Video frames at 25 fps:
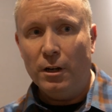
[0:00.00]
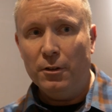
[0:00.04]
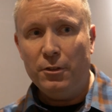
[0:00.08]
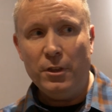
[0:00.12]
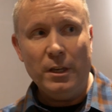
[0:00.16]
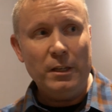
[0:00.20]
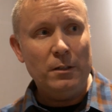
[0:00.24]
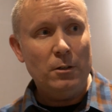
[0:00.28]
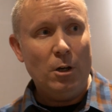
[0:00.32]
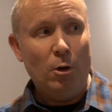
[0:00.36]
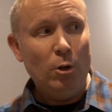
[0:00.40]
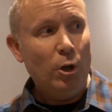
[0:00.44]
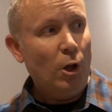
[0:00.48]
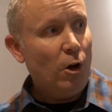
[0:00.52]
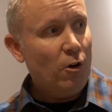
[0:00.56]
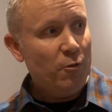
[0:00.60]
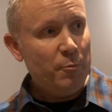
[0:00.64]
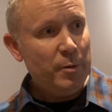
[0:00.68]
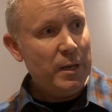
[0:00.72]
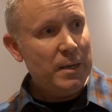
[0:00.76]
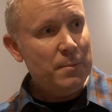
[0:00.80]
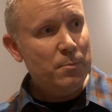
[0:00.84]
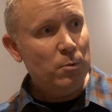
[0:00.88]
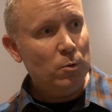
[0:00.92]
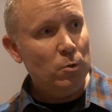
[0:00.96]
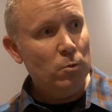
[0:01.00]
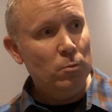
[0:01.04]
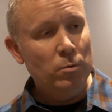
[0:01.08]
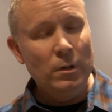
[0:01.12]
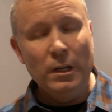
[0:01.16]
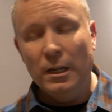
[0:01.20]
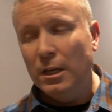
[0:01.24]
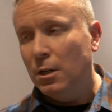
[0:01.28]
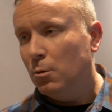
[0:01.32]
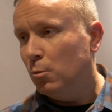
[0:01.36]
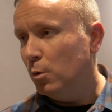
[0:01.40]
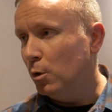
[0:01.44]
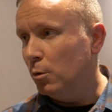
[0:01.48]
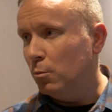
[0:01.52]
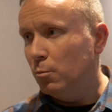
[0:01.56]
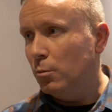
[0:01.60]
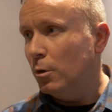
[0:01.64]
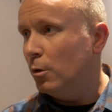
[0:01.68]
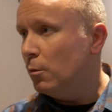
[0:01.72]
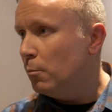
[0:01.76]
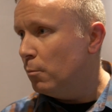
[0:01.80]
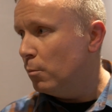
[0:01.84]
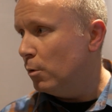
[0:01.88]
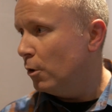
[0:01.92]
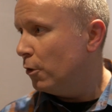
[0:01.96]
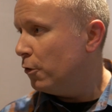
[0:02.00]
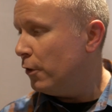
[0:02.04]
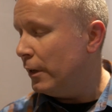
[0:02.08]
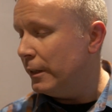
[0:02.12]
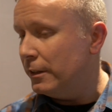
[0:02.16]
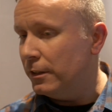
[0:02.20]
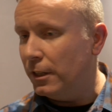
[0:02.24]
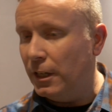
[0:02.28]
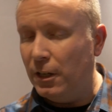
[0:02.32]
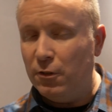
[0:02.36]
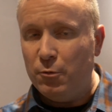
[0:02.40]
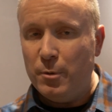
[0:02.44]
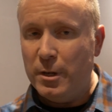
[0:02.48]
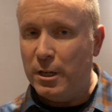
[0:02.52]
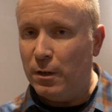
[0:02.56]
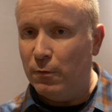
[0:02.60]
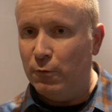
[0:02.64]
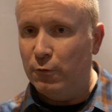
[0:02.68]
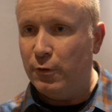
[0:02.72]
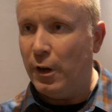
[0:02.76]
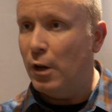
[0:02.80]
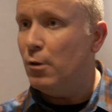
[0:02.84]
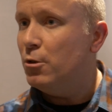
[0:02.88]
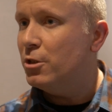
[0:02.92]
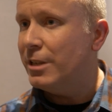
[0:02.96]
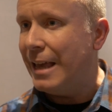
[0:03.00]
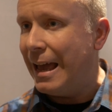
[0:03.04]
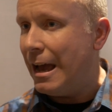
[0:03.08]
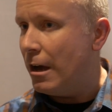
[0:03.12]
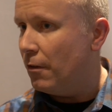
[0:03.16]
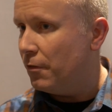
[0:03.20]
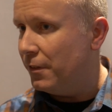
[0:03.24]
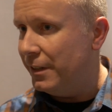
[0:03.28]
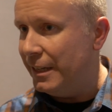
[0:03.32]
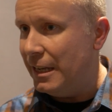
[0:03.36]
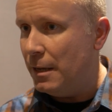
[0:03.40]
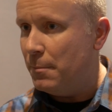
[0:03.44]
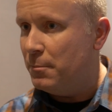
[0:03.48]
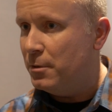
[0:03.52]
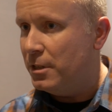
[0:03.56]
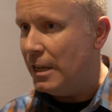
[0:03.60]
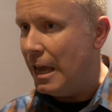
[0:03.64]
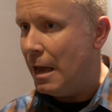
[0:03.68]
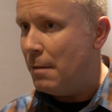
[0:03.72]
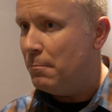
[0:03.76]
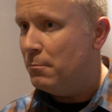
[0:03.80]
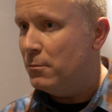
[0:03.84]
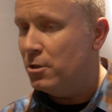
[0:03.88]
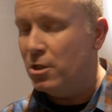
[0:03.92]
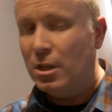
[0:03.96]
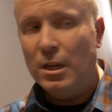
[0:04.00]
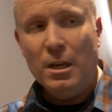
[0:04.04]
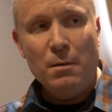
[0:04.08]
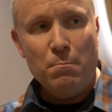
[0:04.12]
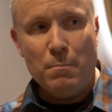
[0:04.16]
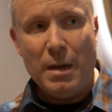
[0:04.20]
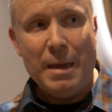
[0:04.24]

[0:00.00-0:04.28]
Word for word: I think a lot of people will, will, will, think that if we can vote out the Lib Dems,